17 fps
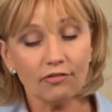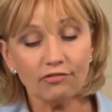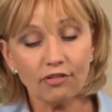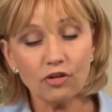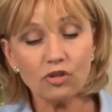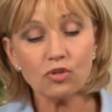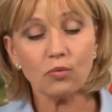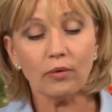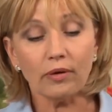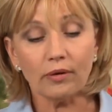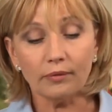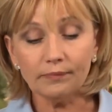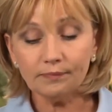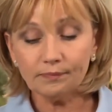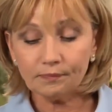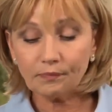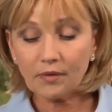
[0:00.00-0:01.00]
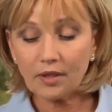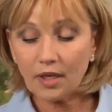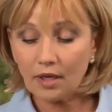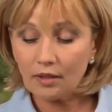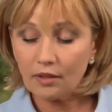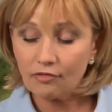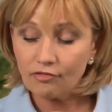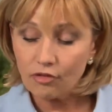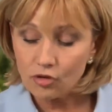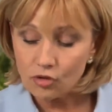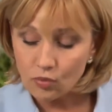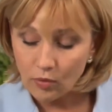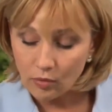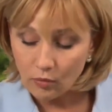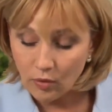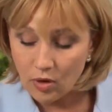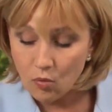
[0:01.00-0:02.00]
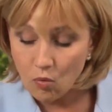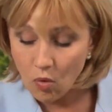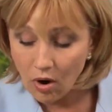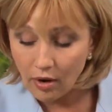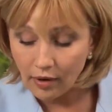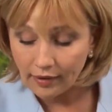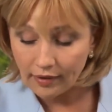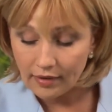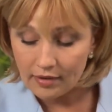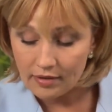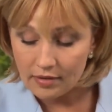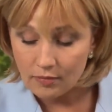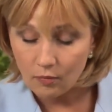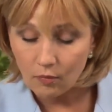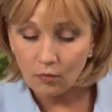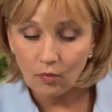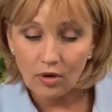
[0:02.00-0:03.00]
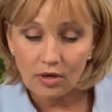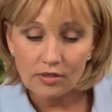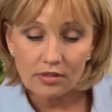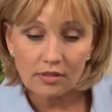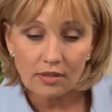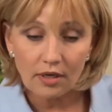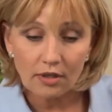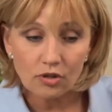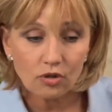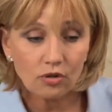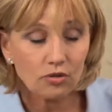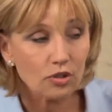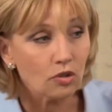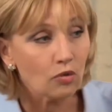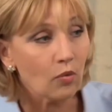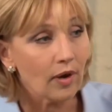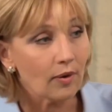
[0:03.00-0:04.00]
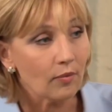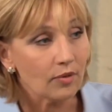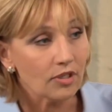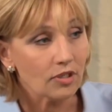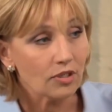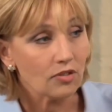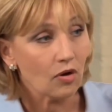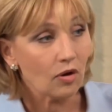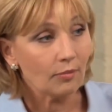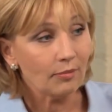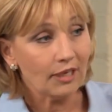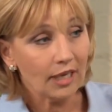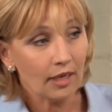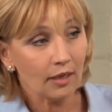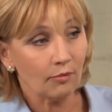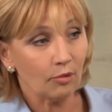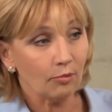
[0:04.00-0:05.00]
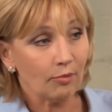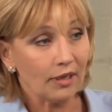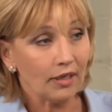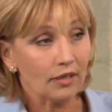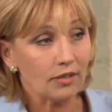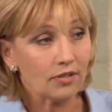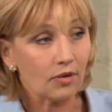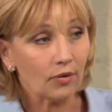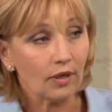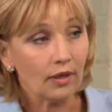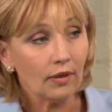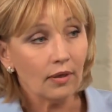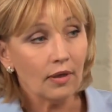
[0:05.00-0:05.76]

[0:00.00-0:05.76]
The first one. Yeah, the first one we won was Church & Dwight, which is Arm & Hammer baking soda.